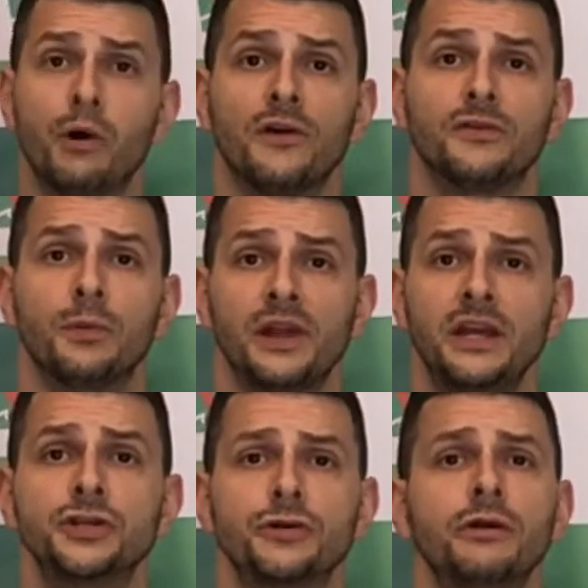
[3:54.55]
possible
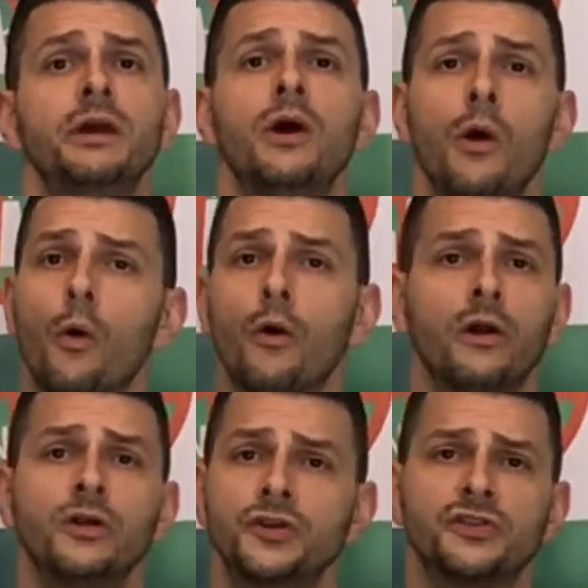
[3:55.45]
injury
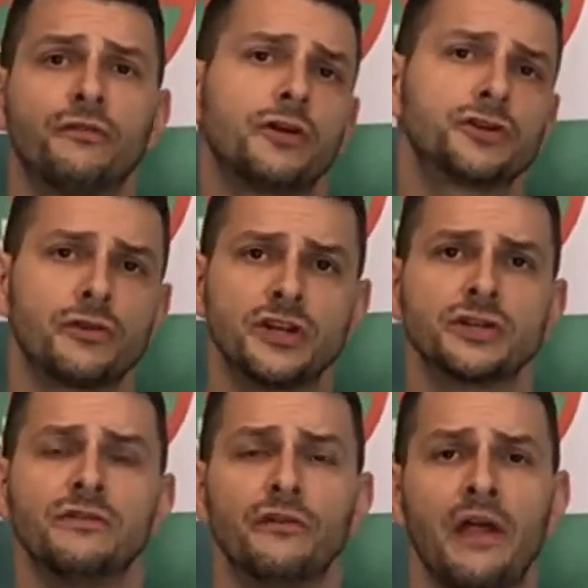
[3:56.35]
or just
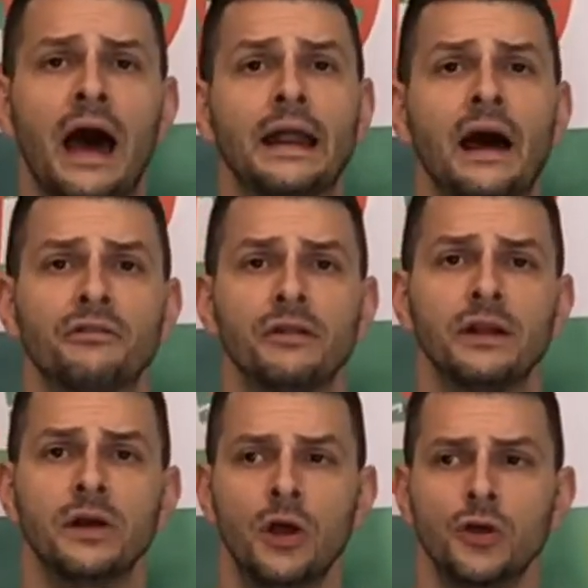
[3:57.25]
frustration for that
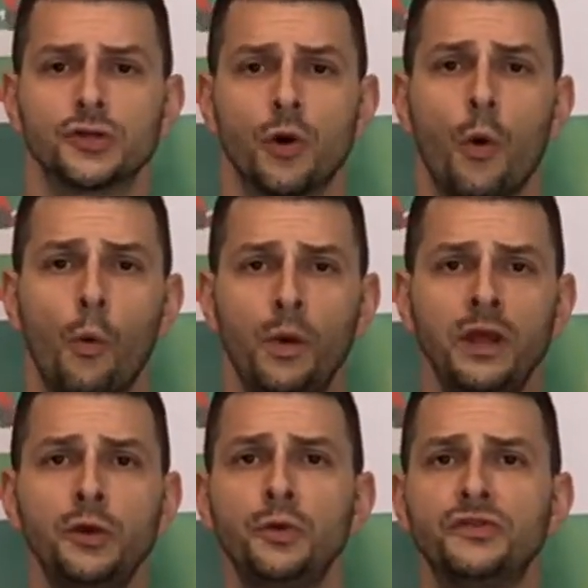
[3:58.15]
athlete. So we
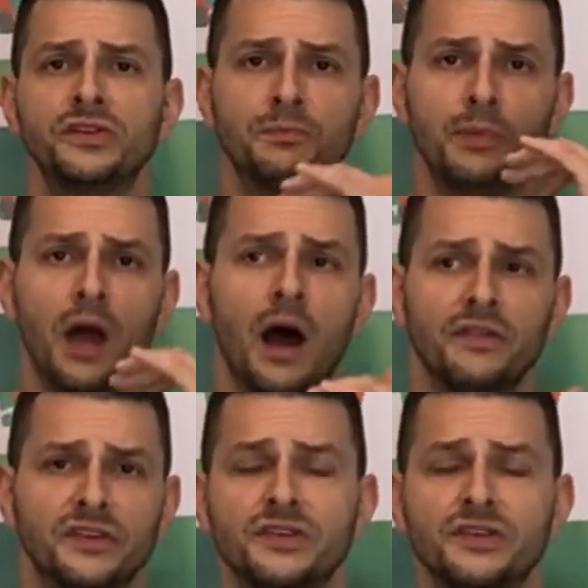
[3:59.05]
use uh, the